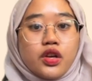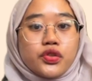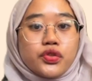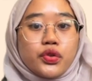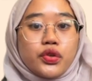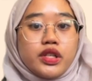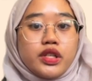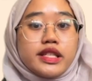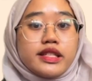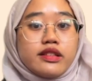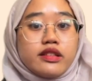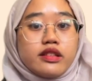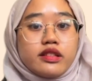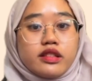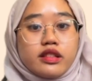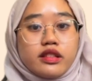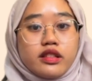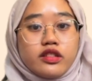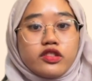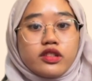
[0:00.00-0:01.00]
So this
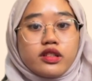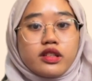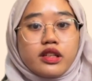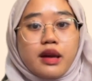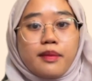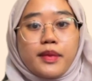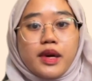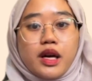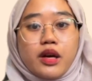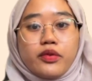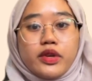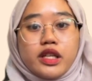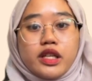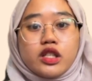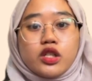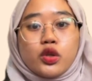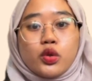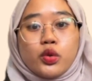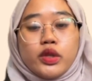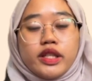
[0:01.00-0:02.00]
research came up with
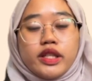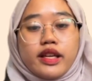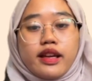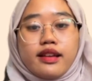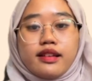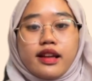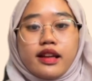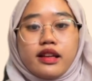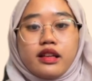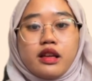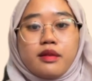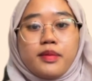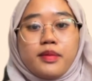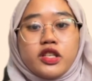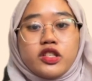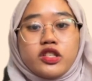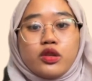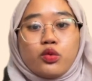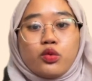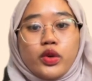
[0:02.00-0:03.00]
a quick and
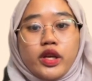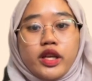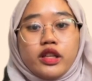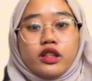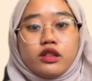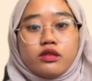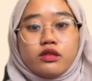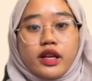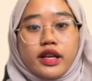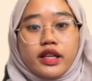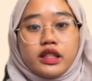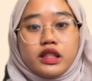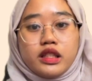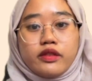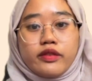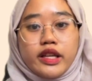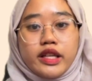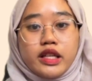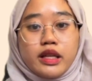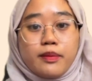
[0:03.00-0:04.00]
non-damaging way to
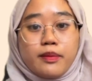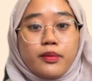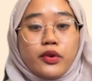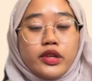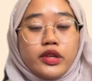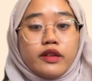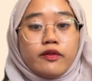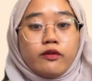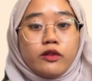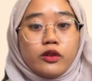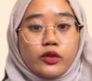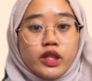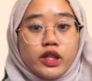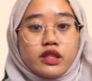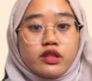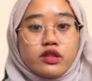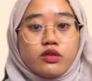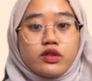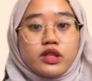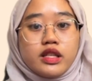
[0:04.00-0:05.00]
identify the body
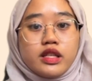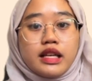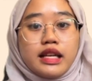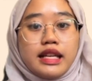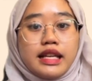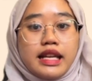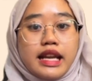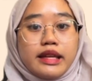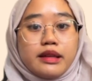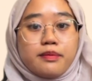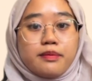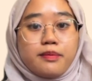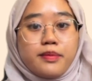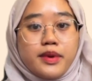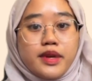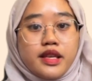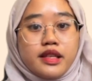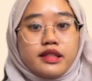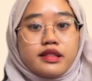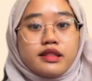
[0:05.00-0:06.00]
fluids using a
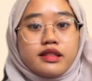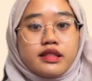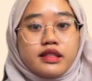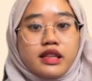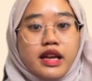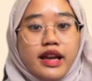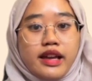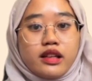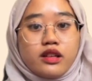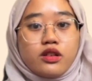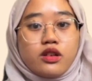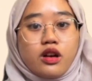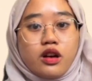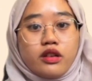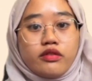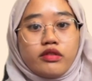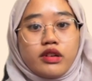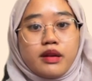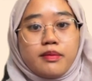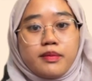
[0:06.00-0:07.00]
light-based type
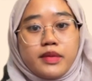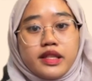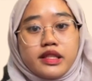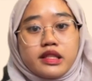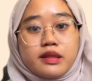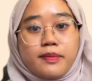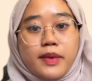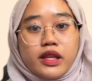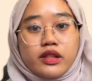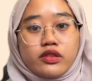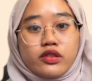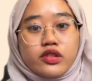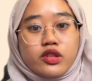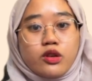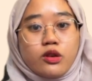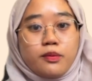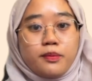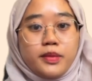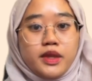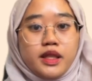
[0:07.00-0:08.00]
called Raman
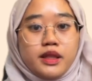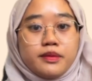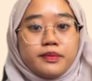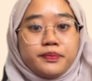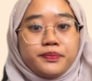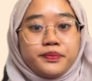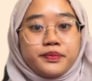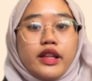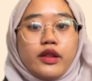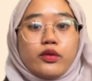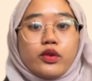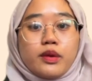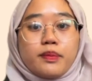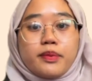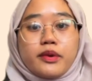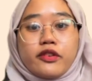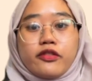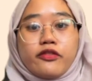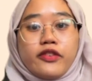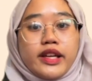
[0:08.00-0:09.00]
spectroscopy. It works
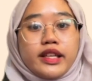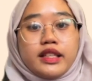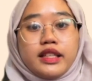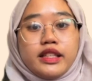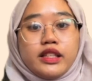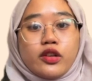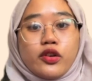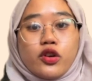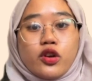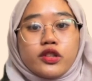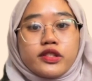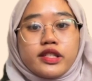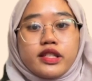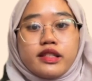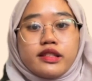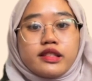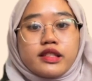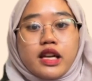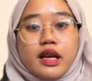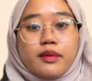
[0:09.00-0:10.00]
perfectly on all
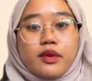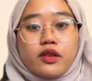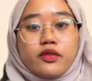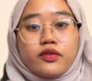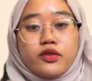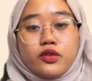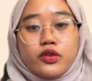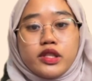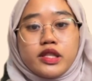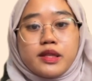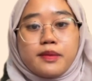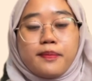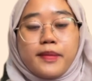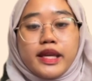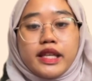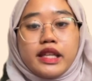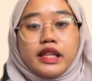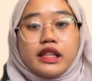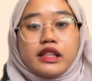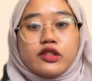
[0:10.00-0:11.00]
6 types of fluids,
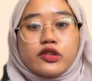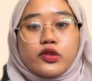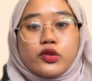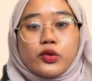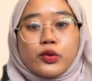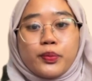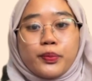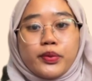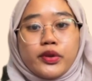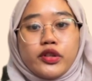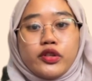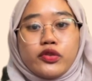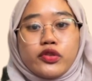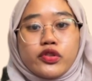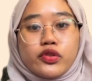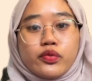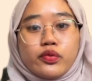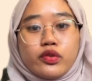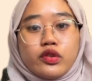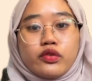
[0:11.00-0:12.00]
making it super
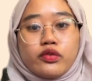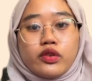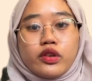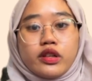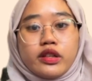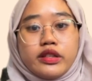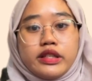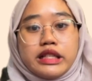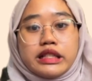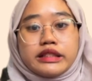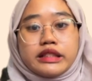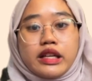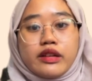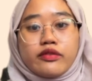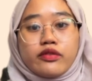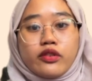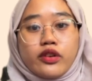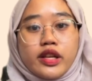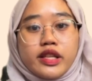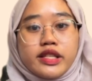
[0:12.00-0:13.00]
useful for a real-time
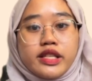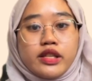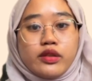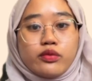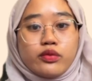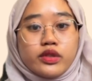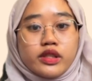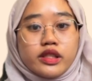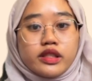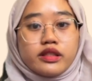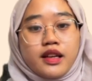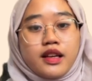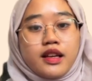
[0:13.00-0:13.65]
forensic work.